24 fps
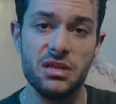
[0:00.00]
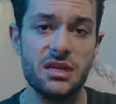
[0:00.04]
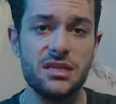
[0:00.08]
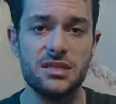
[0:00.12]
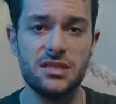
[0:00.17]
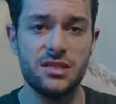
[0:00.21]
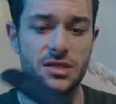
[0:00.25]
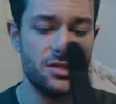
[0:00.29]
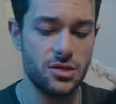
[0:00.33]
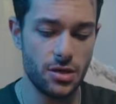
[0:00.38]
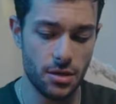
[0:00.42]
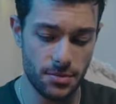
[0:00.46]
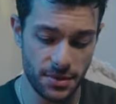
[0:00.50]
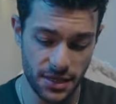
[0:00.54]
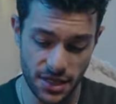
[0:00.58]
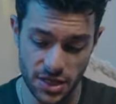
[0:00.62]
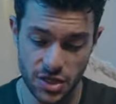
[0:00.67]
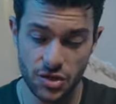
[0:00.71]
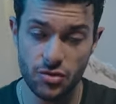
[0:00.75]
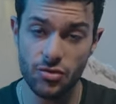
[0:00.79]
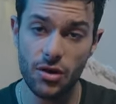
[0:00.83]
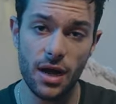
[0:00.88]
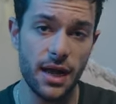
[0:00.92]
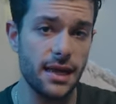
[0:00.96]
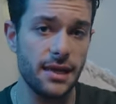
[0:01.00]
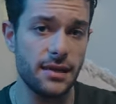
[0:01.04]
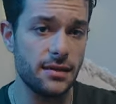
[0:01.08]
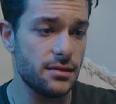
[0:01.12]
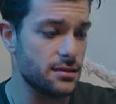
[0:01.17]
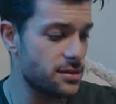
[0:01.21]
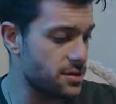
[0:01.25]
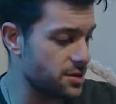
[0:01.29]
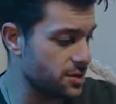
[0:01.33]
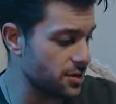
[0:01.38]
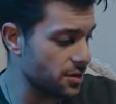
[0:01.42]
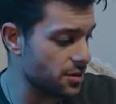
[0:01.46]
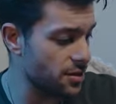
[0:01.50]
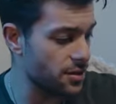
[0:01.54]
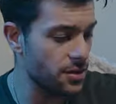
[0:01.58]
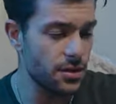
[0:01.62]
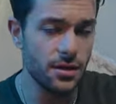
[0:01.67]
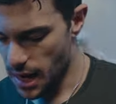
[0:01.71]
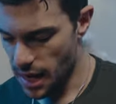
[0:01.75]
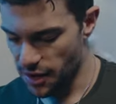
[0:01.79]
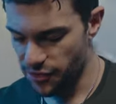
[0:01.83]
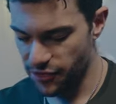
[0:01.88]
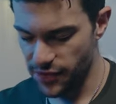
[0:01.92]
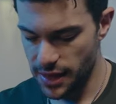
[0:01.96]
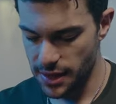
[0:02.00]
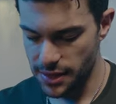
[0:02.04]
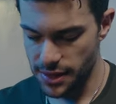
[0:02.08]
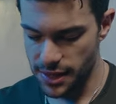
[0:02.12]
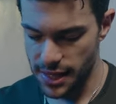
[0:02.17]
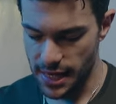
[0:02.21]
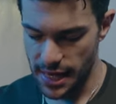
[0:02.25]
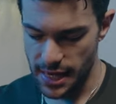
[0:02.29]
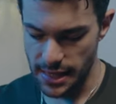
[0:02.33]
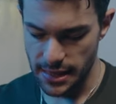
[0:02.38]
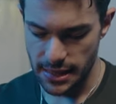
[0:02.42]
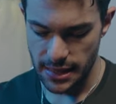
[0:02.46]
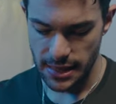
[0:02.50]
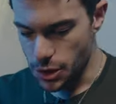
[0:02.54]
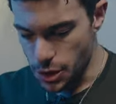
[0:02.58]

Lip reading: does the job, and it's great. So I found that